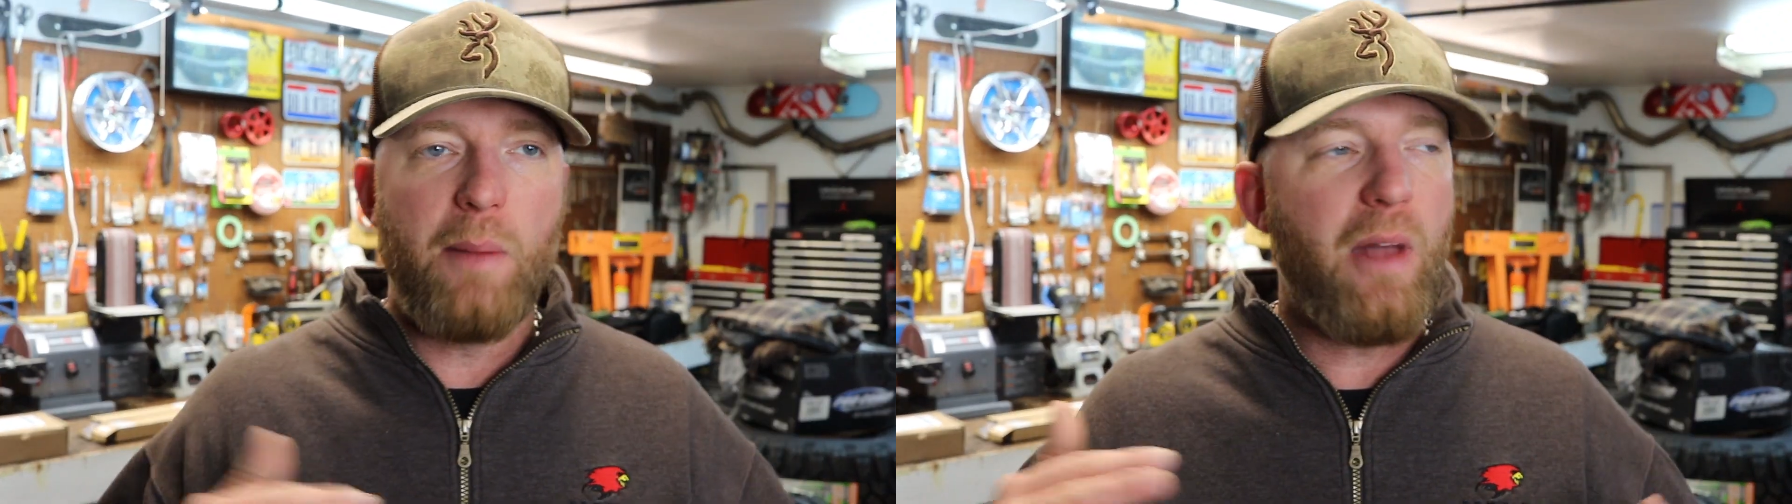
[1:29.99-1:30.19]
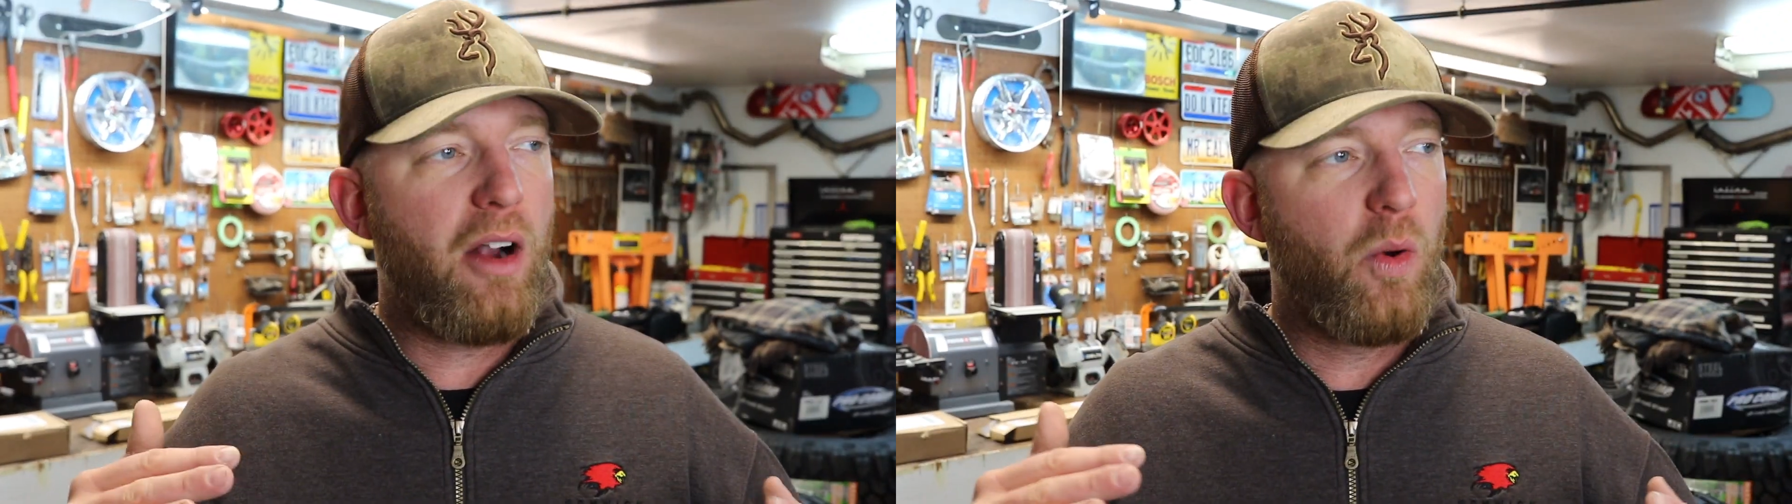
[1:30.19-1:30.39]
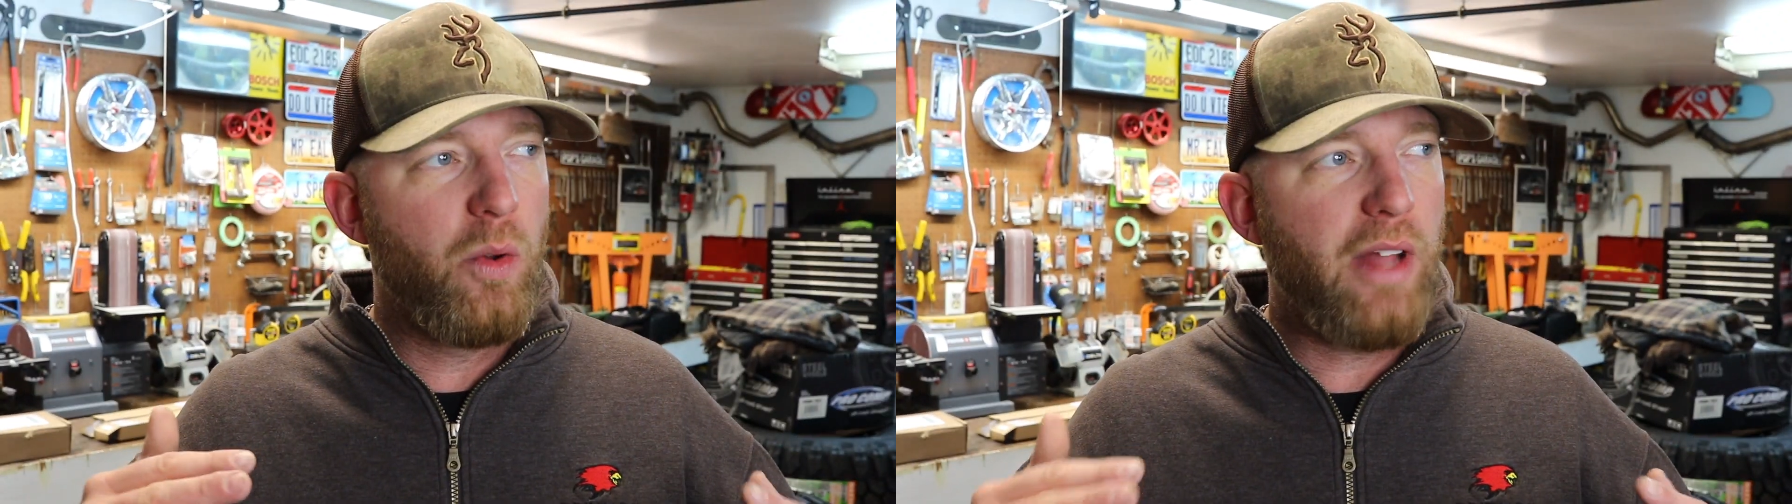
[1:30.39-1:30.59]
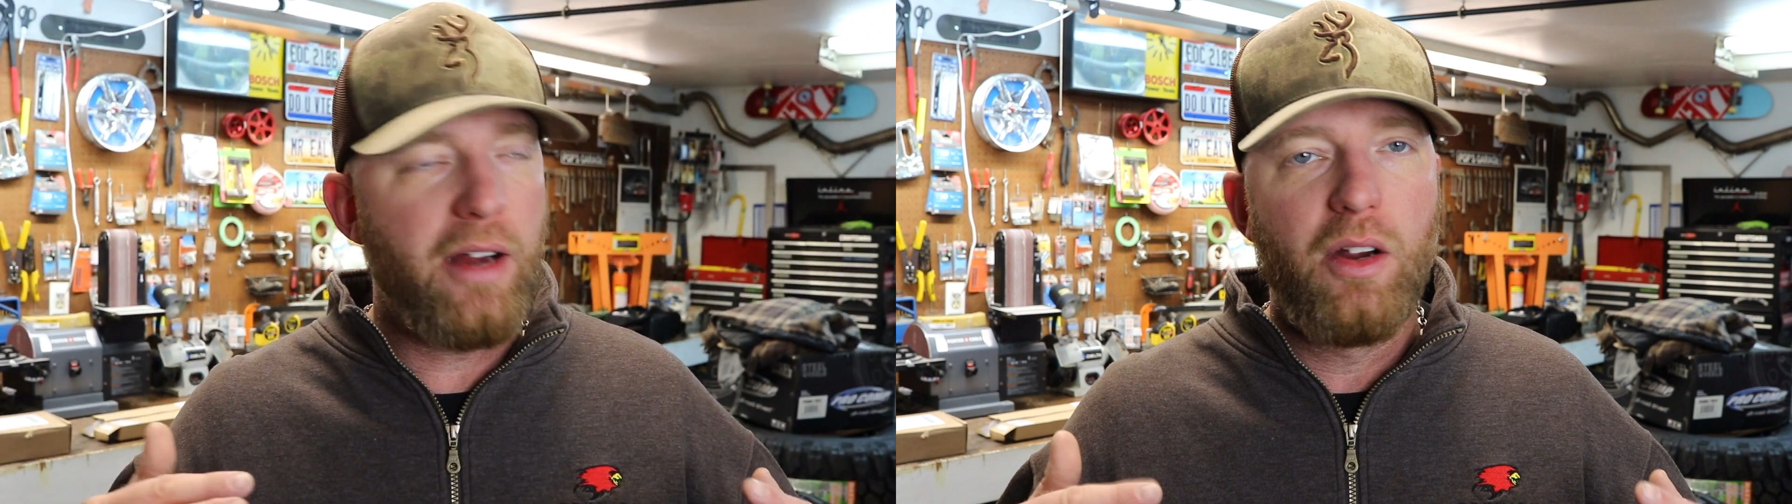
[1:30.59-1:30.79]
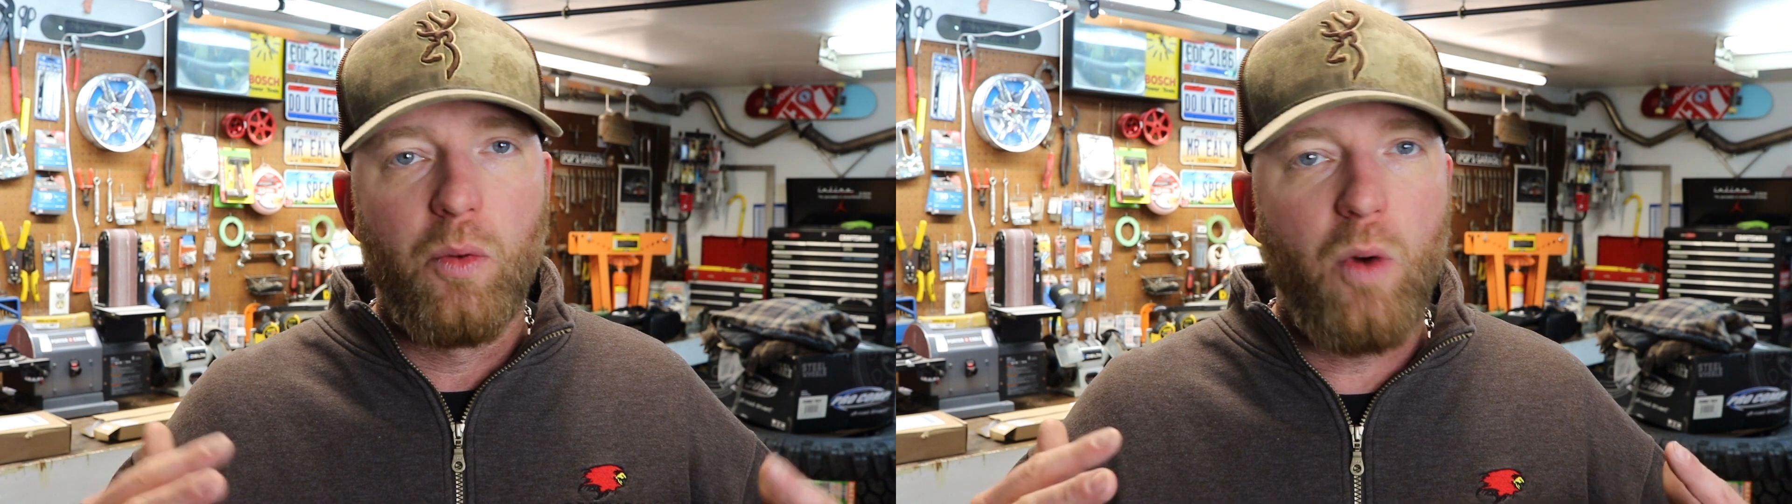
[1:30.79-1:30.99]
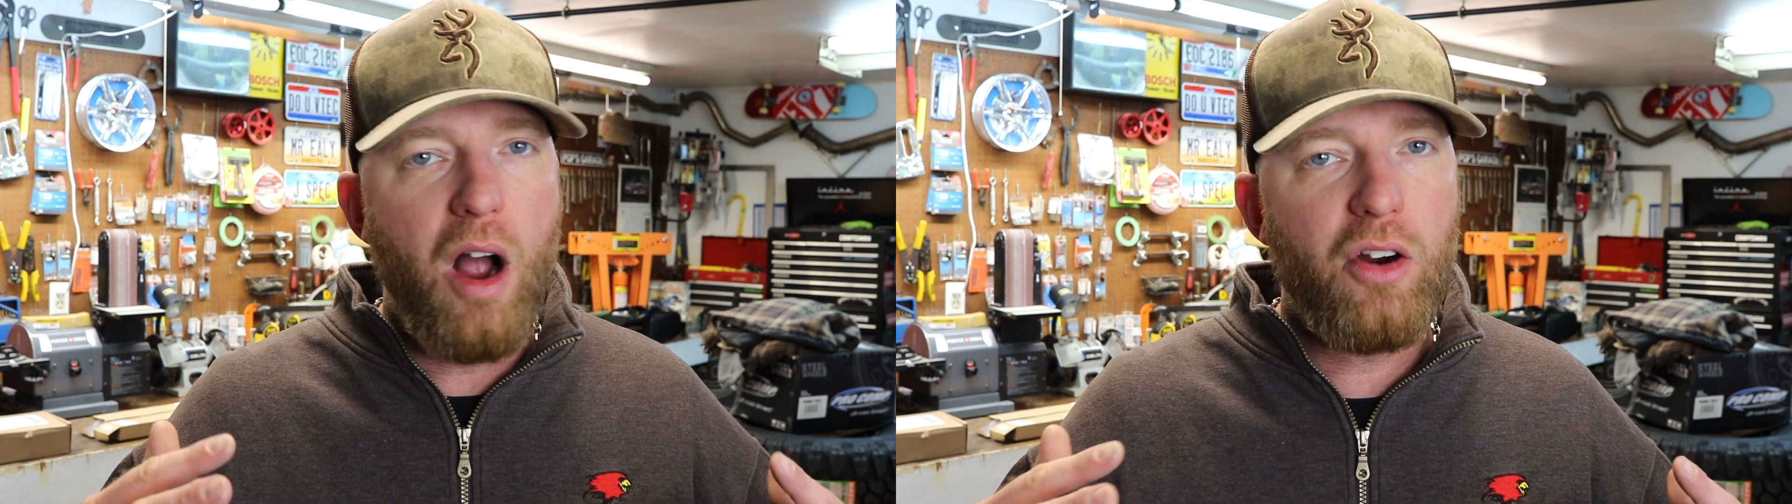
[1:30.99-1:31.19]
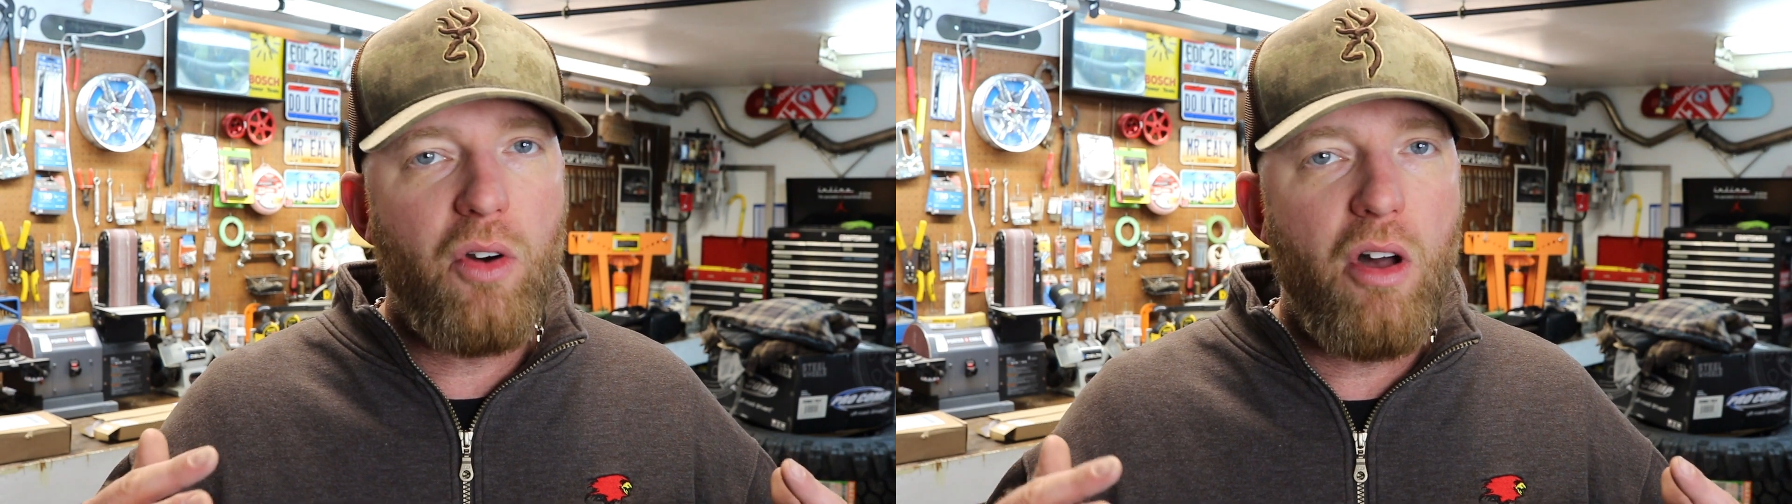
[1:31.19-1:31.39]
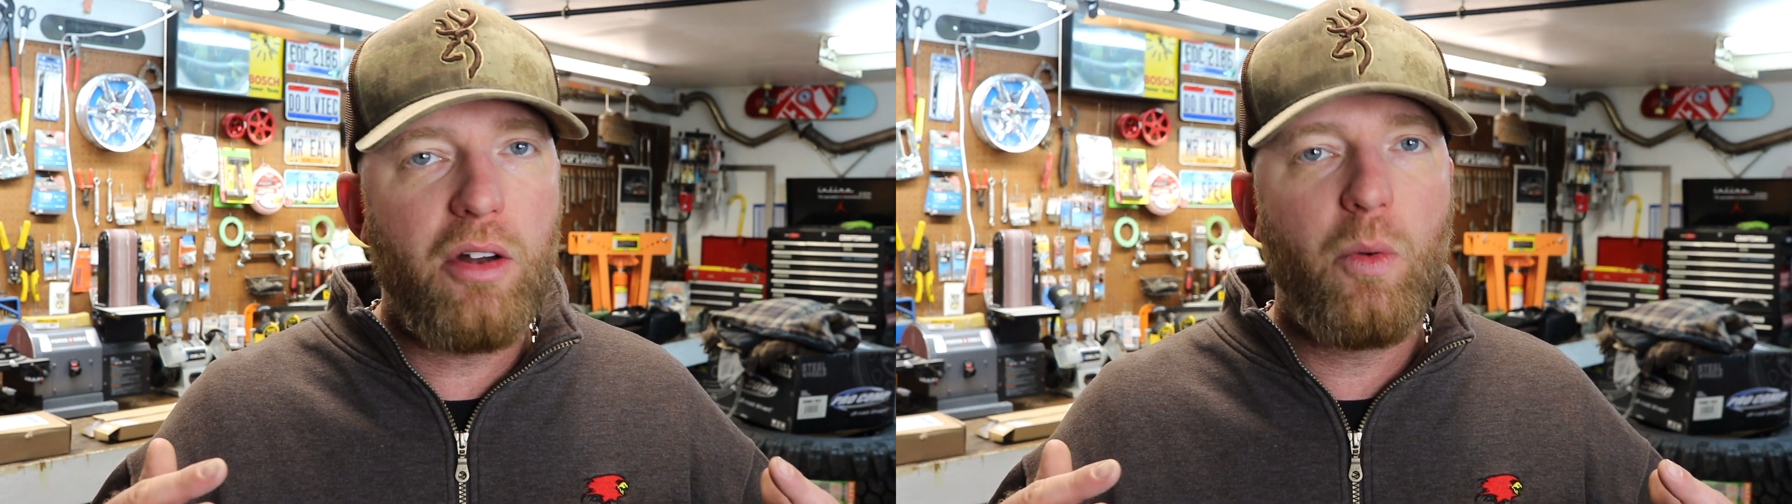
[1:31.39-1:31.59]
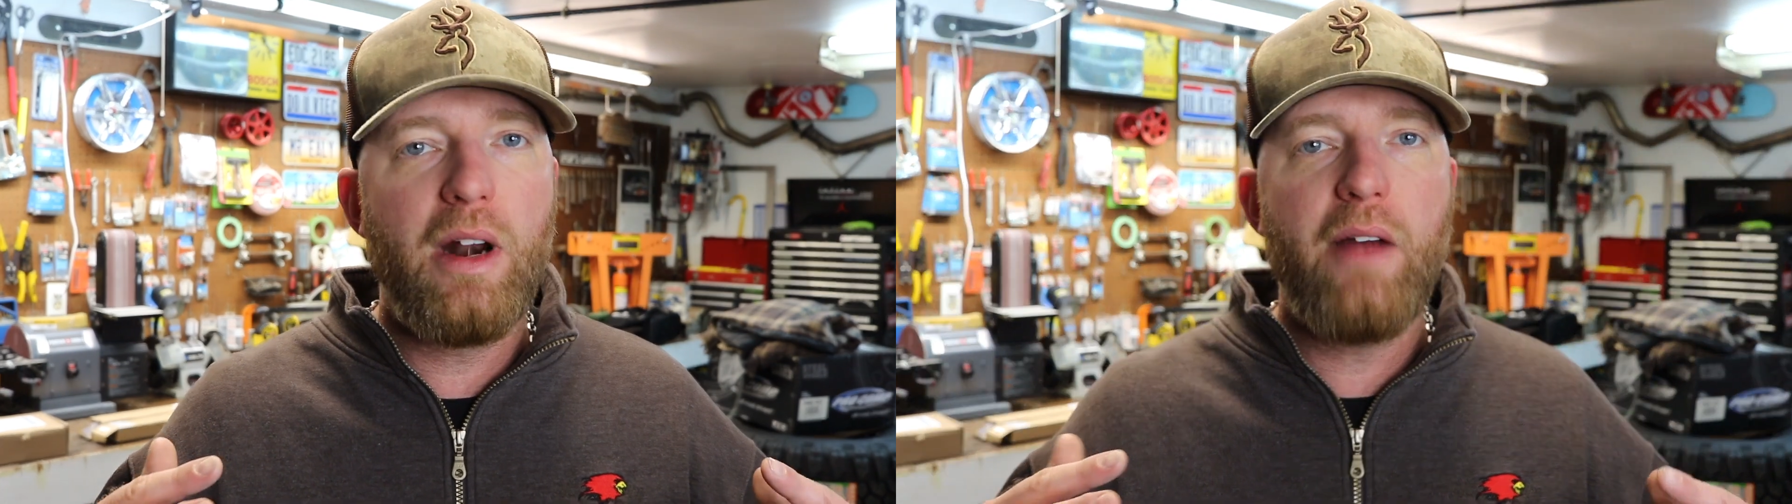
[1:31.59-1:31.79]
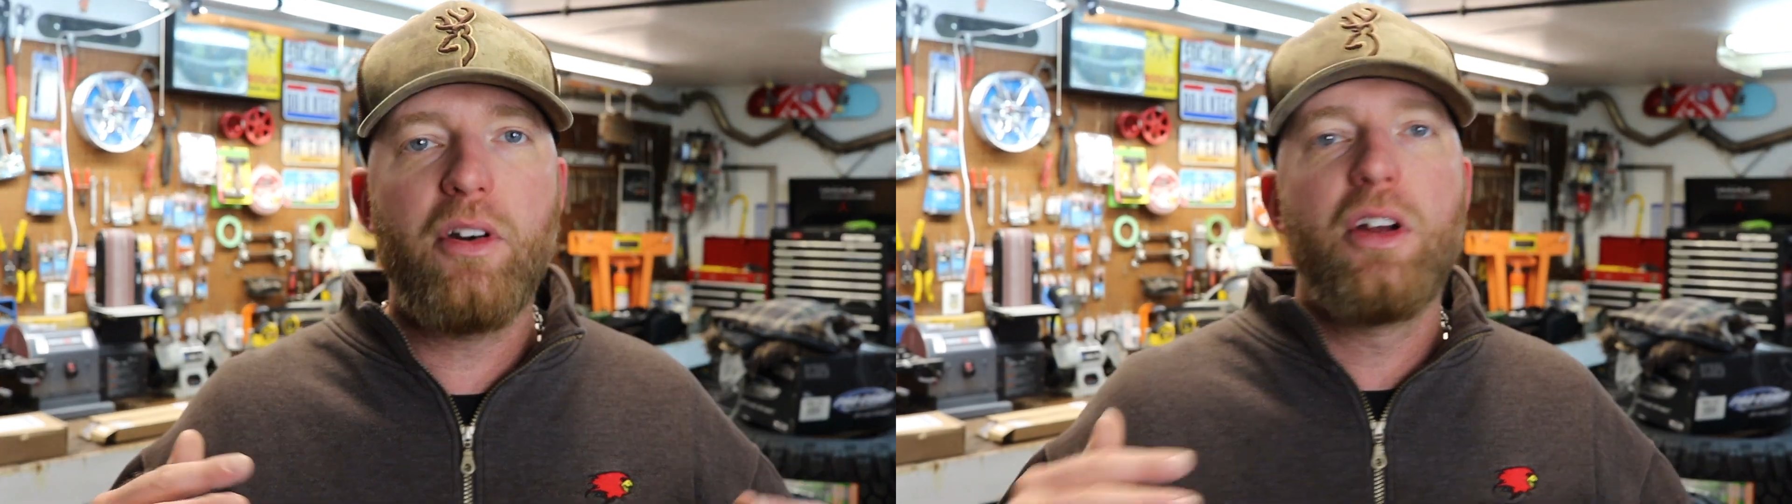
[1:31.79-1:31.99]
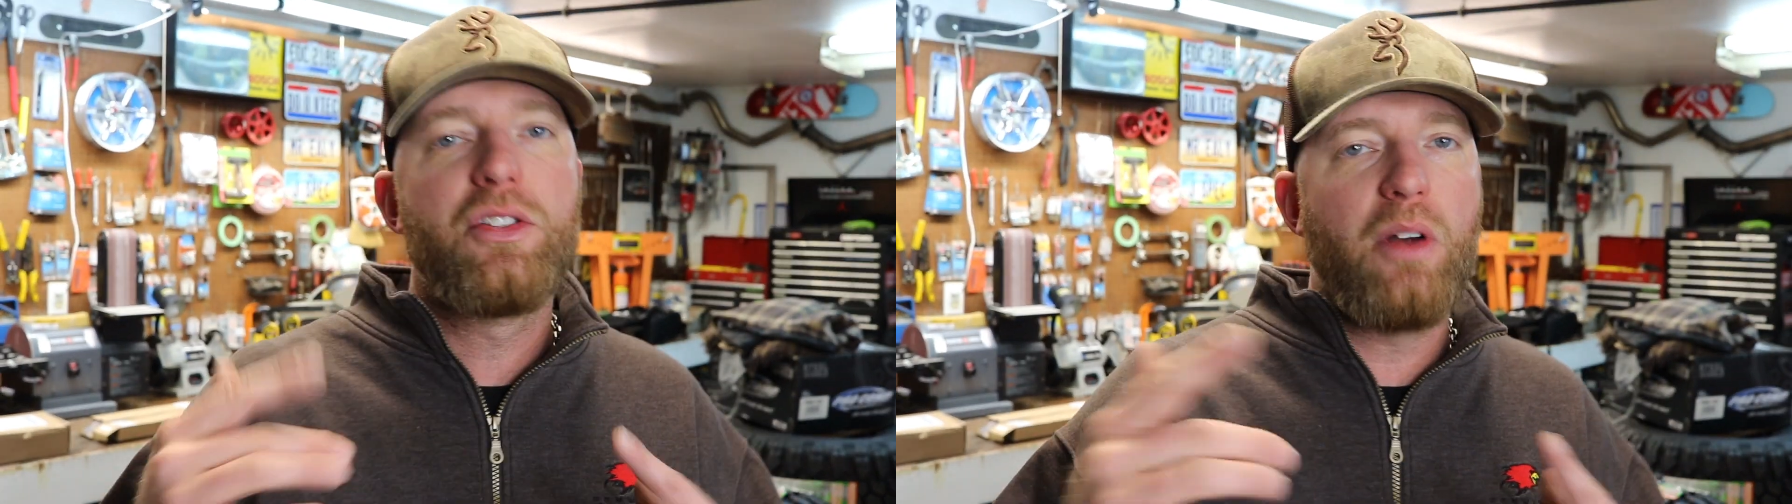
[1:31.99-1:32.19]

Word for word: I'm not going like rock crawling or whatever.